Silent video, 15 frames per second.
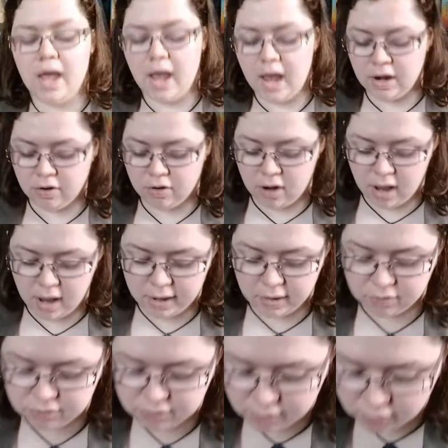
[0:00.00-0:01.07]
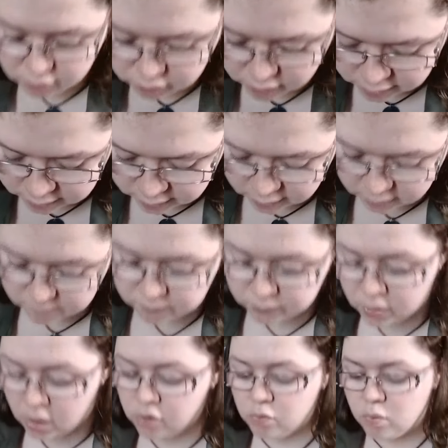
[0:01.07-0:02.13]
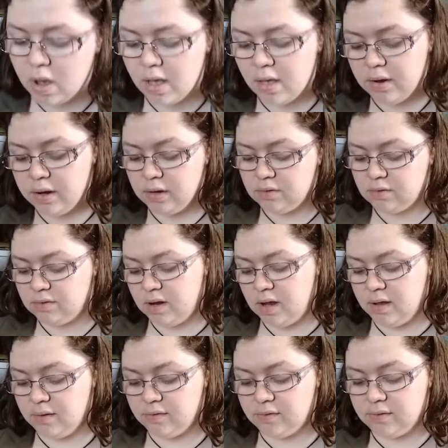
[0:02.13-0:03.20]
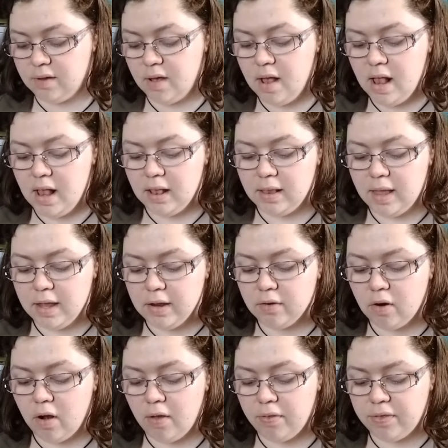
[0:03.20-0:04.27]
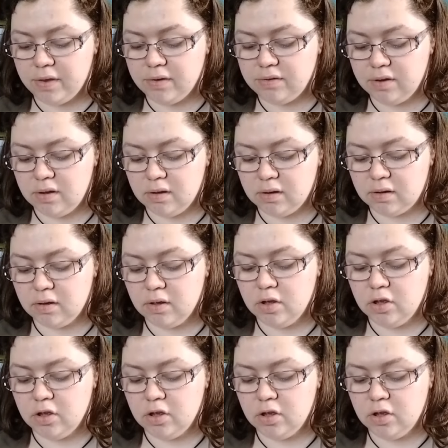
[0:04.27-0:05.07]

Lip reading: and your higher self right now. Non-duality states, let your authentic